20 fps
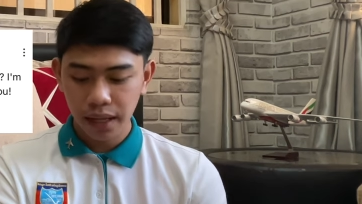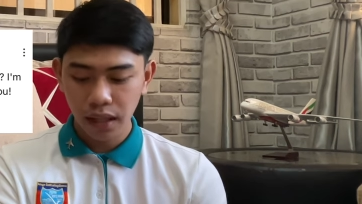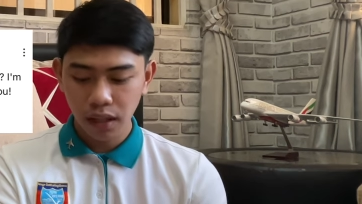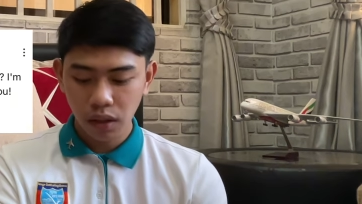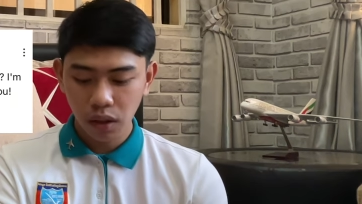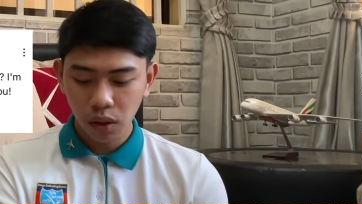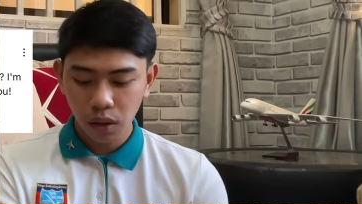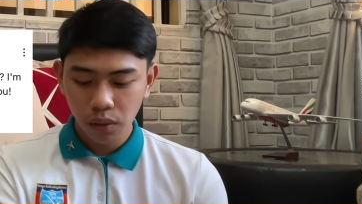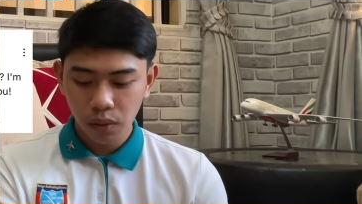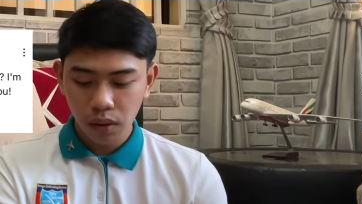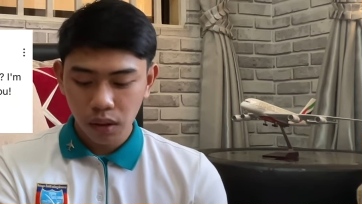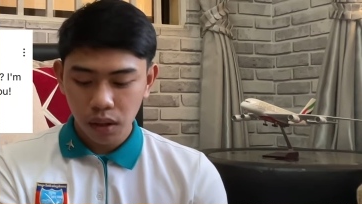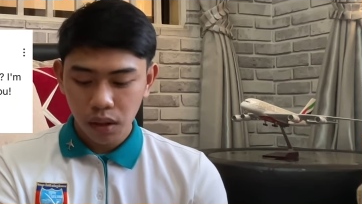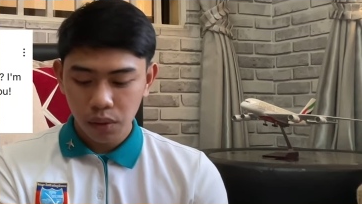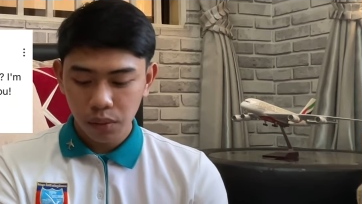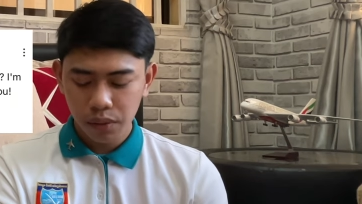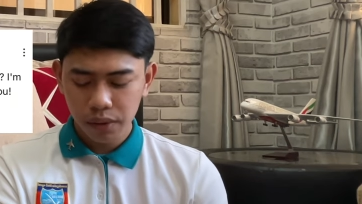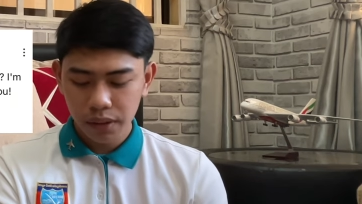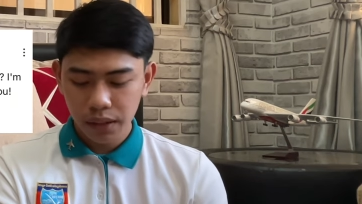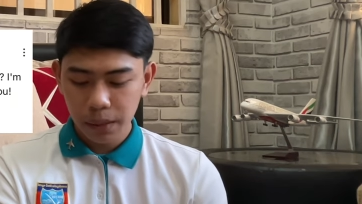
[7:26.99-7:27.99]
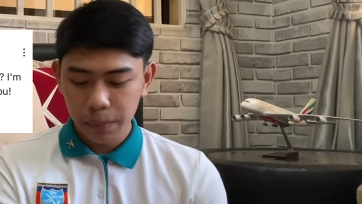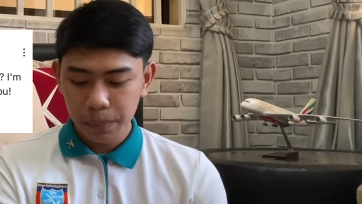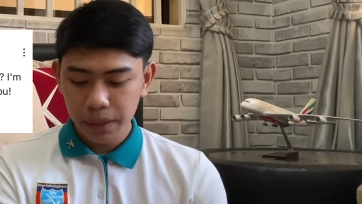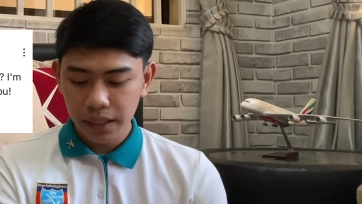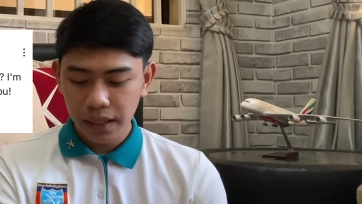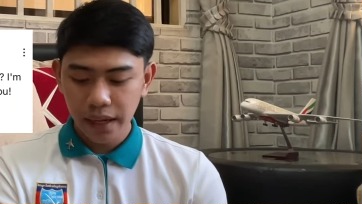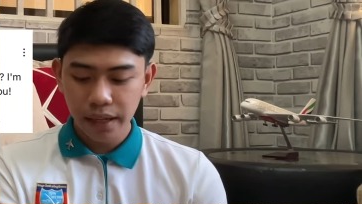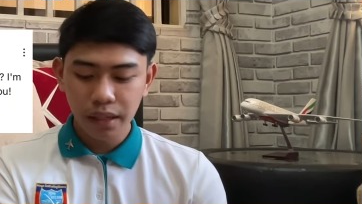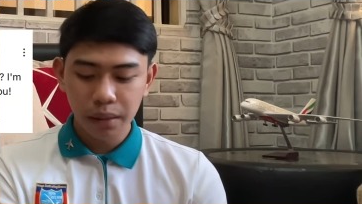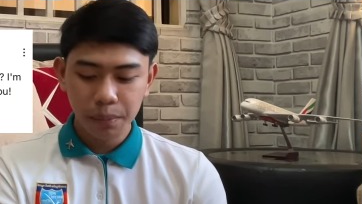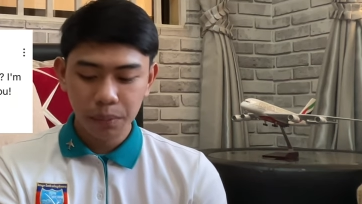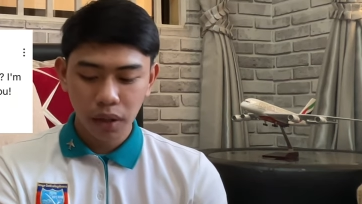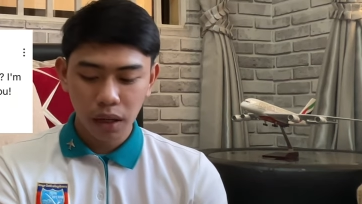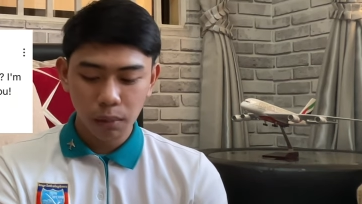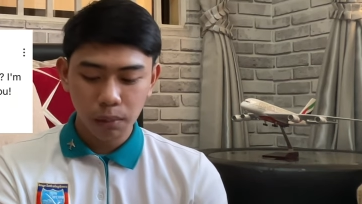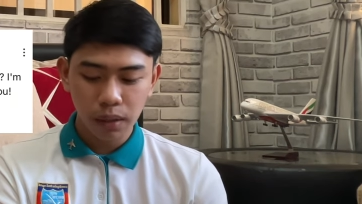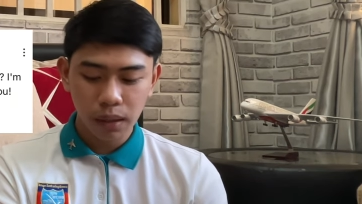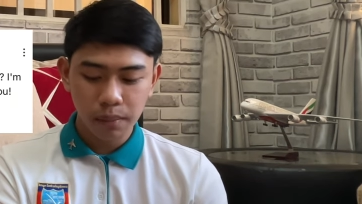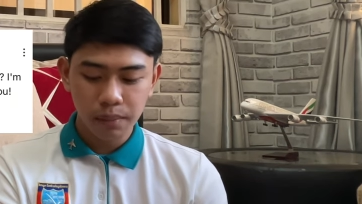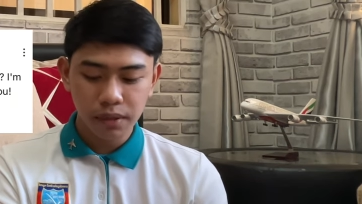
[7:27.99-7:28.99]
Hello, would there be any
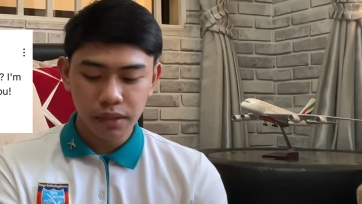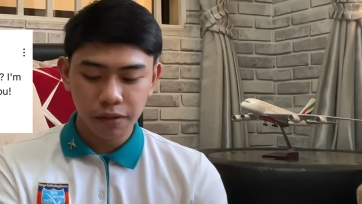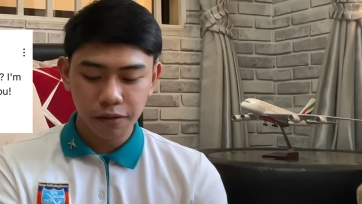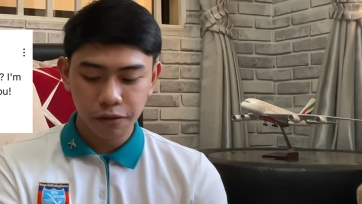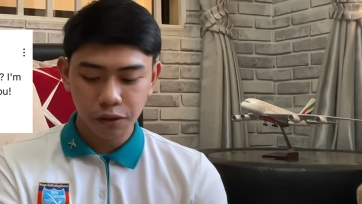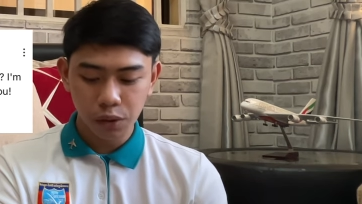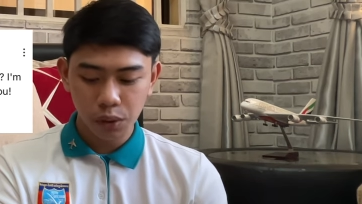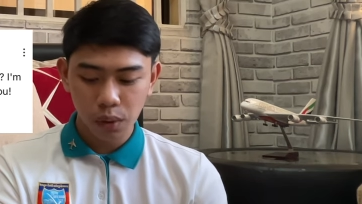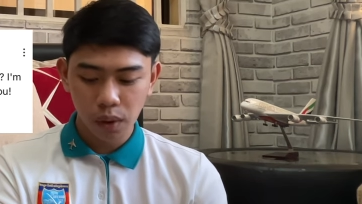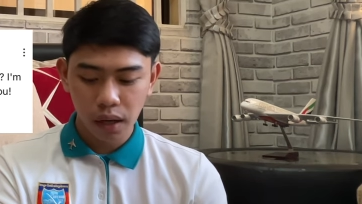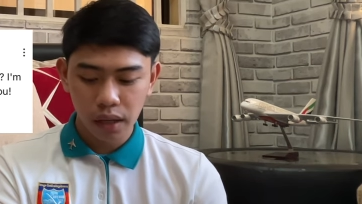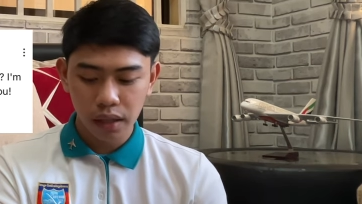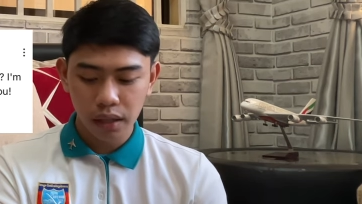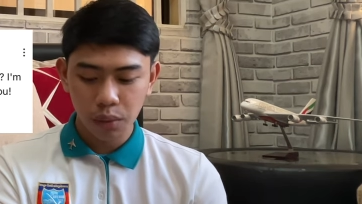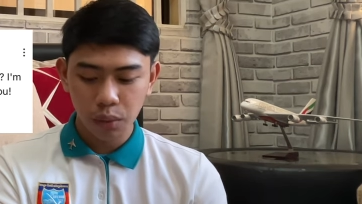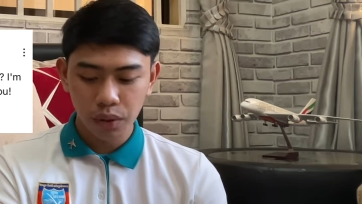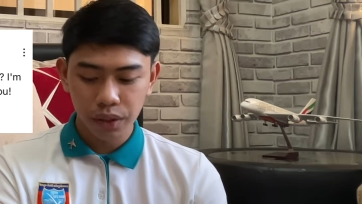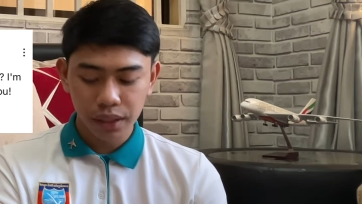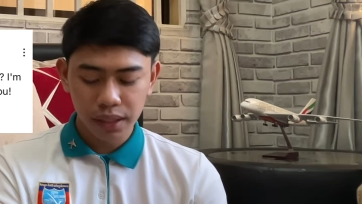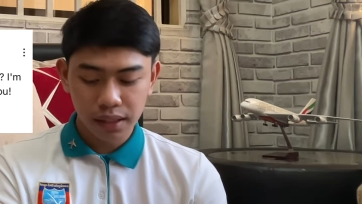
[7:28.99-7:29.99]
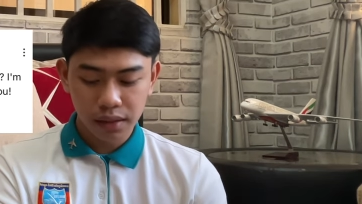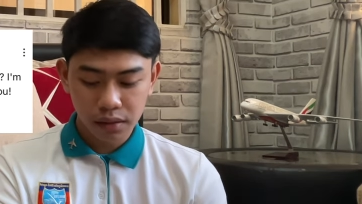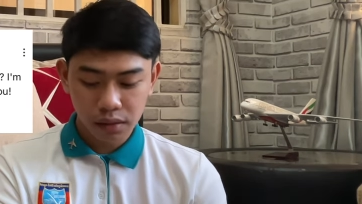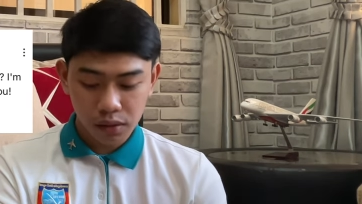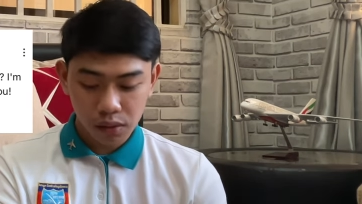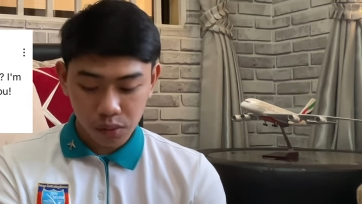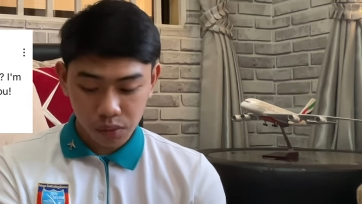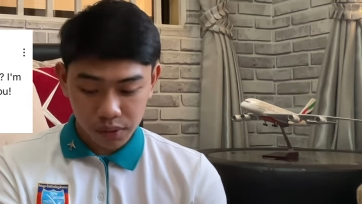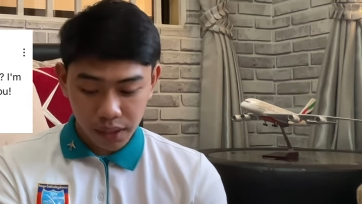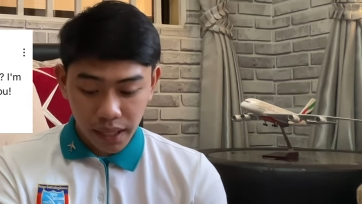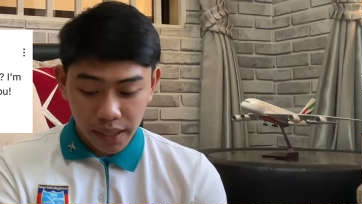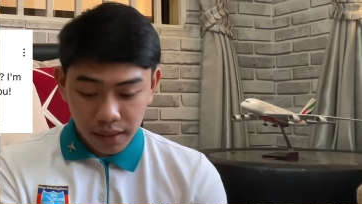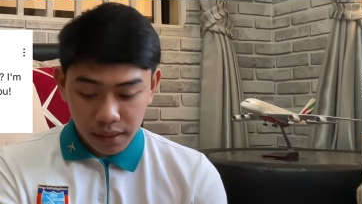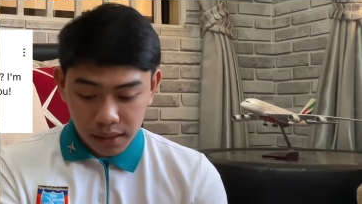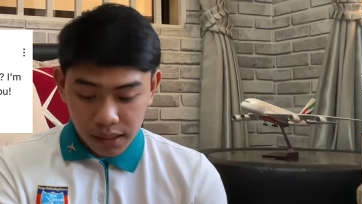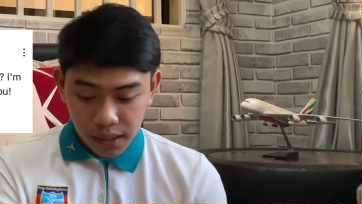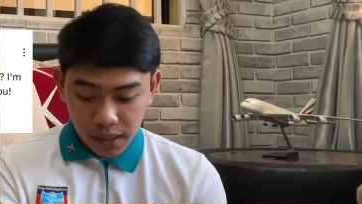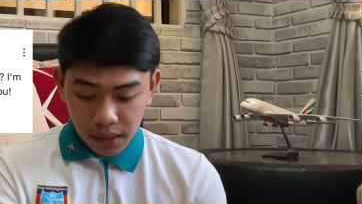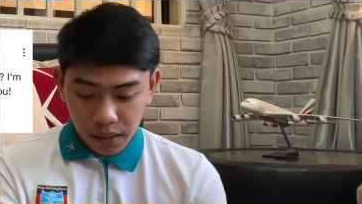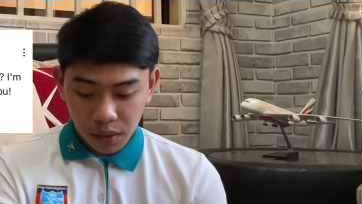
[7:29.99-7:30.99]
problems if you are a working
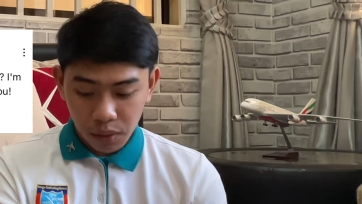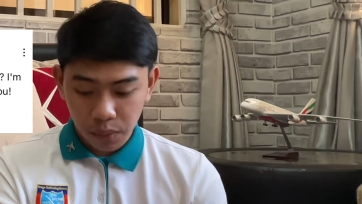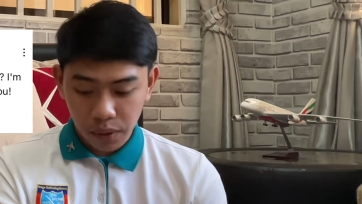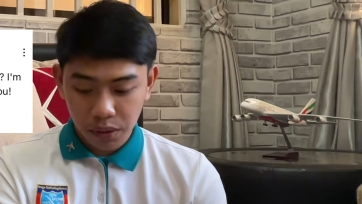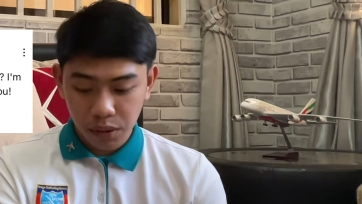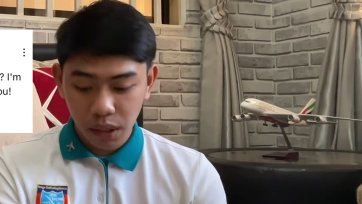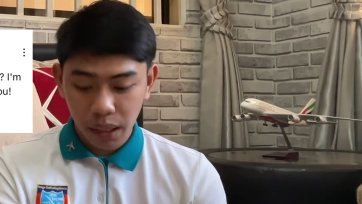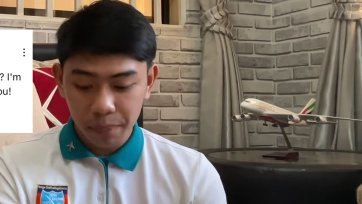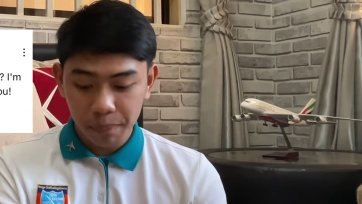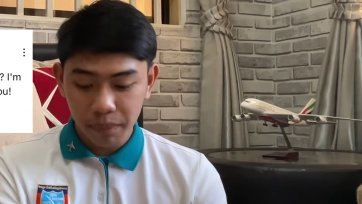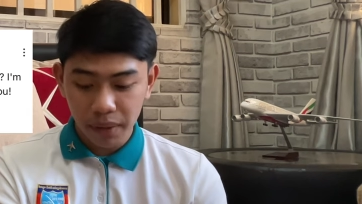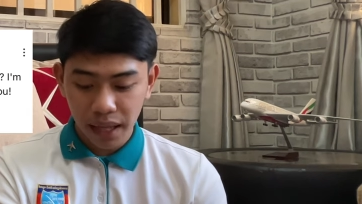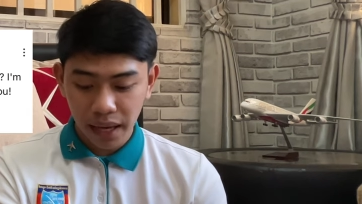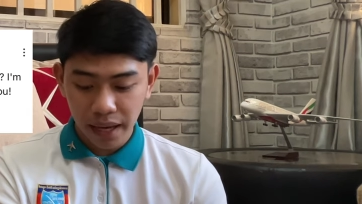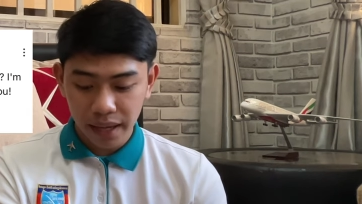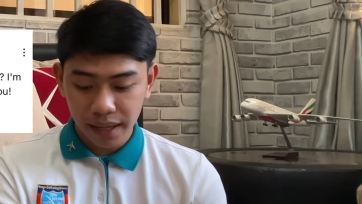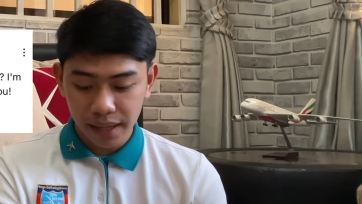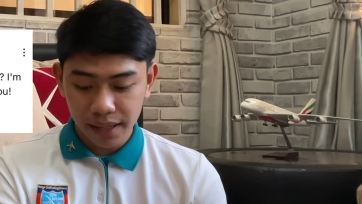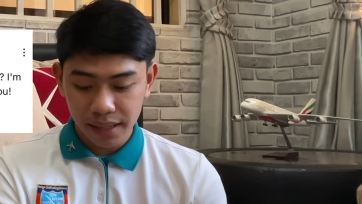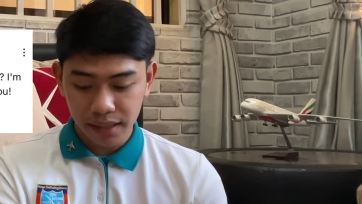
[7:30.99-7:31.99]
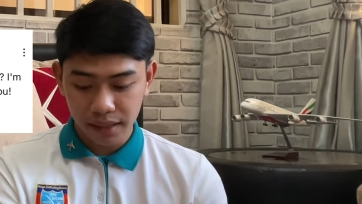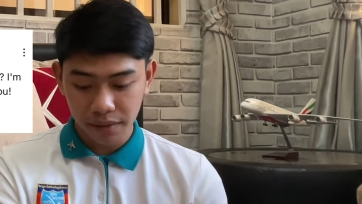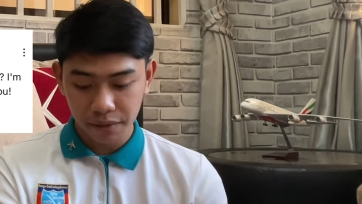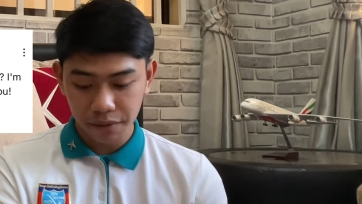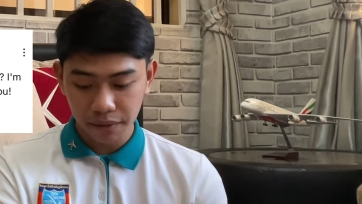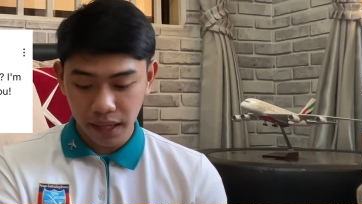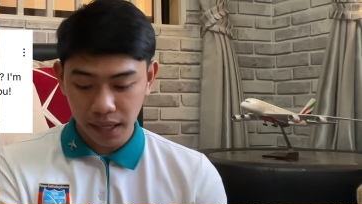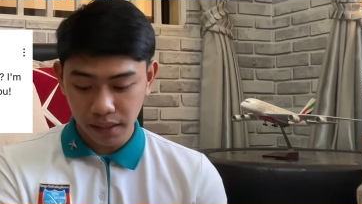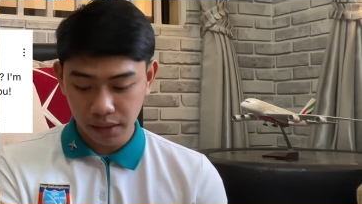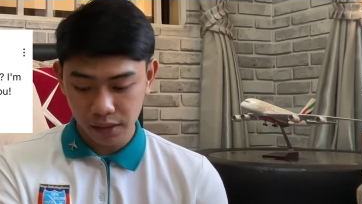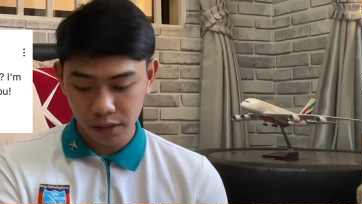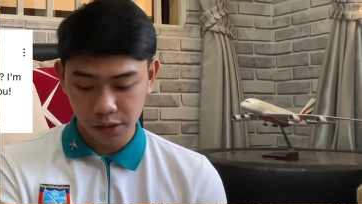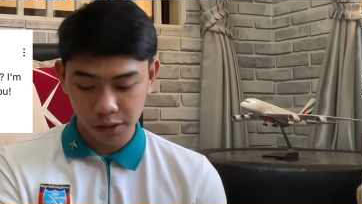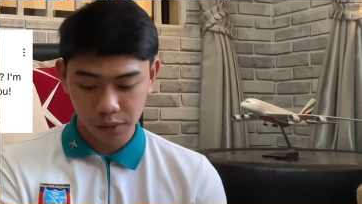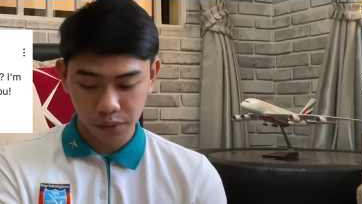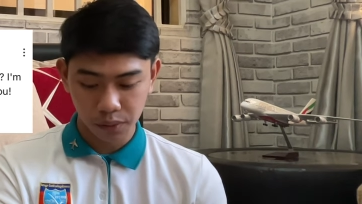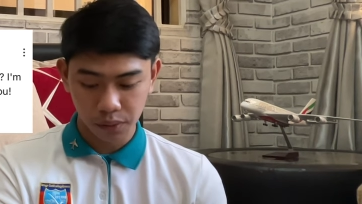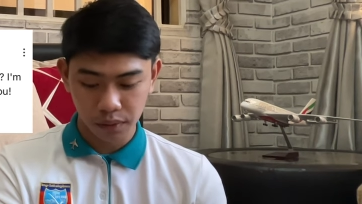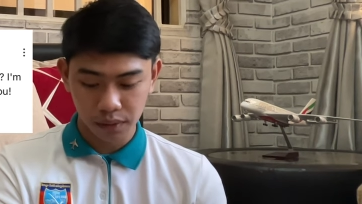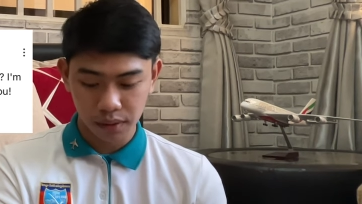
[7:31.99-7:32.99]
student when you apply at a flight
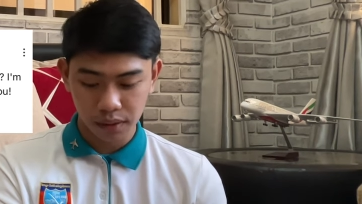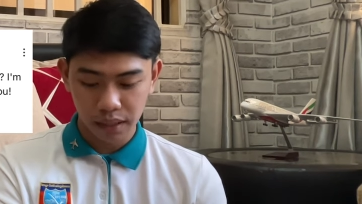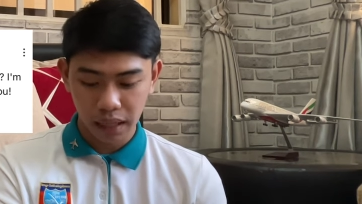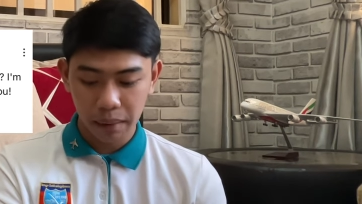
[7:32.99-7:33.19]
school?